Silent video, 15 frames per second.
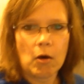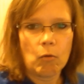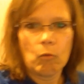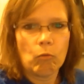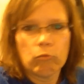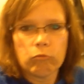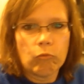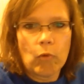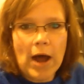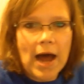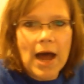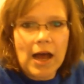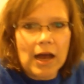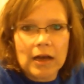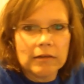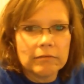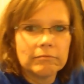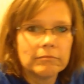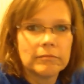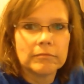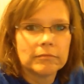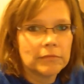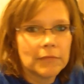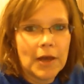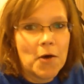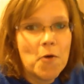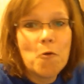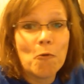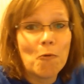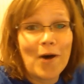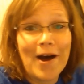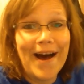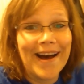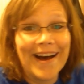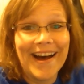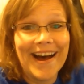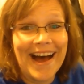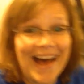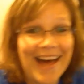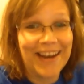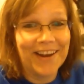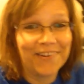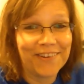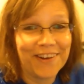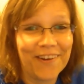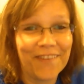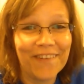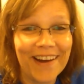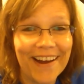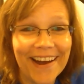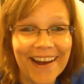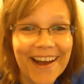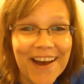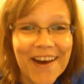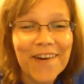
Why? Why? I don't know why.